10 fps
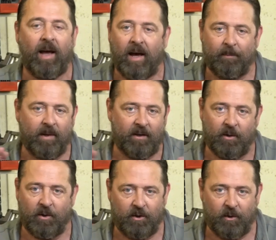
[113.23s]
I'm not
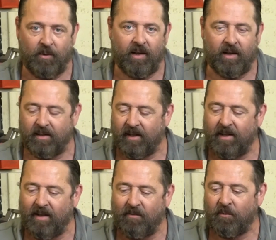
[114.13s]
gonna do that. I
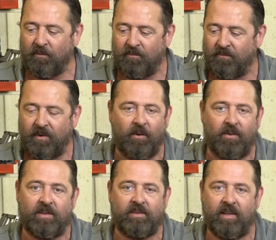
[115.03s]
never fill
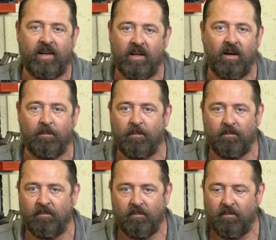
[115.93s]
this thing up
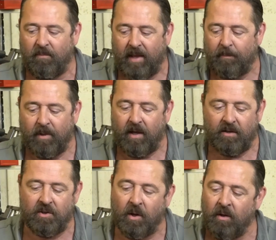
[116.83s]
that much.